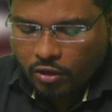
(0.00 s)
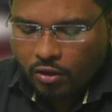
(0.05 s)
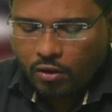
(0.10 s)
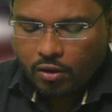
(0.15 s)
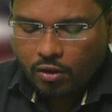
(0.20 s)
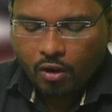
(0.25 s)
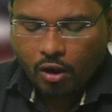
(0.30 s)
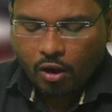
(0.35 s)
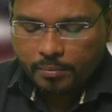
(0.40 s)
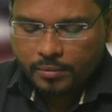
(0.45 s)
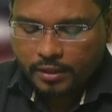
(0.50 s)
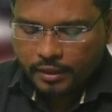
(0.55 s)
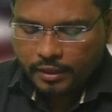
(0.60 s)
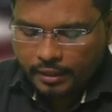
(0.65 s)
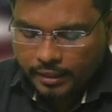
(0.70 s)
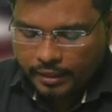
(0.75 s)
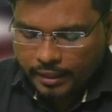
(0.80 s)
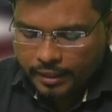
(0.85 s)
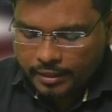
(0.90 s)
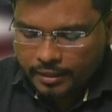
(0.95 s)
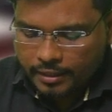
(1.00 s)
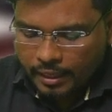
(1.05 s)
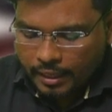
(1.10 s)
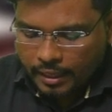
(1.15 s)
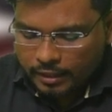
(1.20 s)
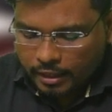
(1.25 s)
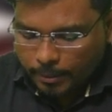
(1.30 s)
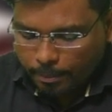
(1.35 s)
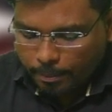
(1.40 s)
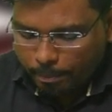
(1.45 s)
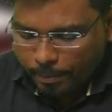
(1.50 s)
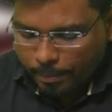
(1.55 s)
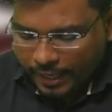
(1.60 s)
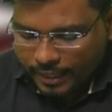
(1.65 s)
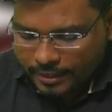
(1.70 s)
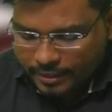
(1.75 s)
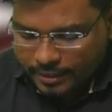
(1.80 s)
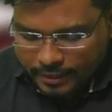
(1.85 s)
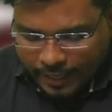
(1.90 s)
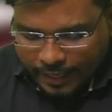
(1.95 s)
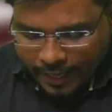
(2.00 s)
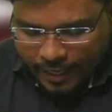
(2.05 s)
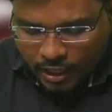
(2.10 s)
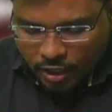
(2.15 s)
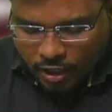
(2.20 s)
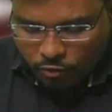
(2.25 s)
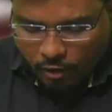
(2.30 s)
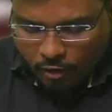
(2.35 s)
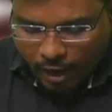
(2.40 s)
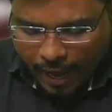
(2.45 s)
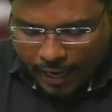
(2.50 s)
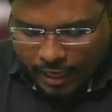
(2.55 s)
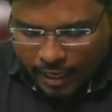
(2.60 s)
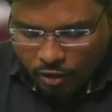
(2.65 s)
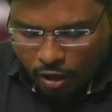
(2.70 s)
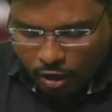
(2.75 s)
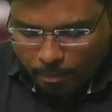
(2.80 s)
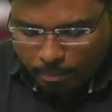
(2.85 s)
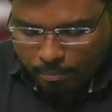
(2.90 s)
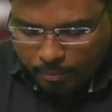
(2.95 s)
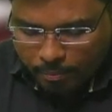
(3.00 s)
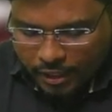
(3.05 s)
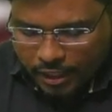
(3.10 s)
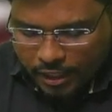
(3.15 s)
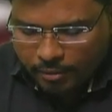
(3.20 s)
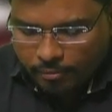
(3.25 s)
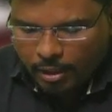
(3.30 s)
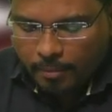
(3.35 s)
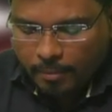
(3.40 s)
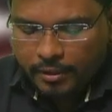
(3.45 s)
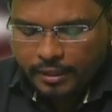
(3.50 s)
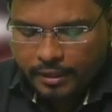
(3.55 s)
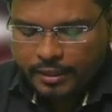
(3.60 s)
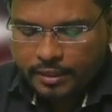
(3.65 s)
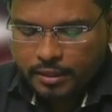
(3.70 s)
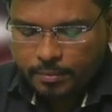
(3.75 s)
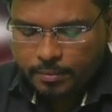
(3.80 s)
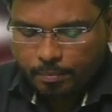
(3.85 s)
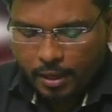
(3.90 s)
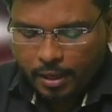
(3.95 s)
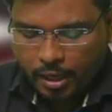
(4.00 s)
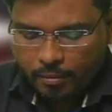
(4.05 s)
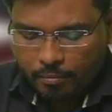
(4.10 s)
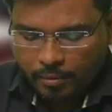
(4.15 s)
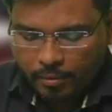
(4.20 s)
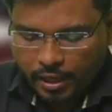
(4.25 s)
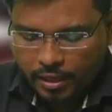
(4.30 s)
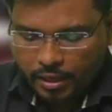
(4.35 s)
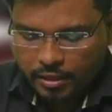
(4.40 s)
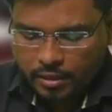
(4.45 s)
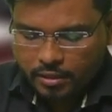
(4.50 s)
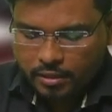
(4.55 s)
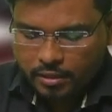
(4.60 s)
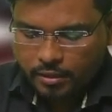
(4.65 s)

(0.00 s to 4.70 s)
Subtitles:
of the lease, the present value of minimum lease payment,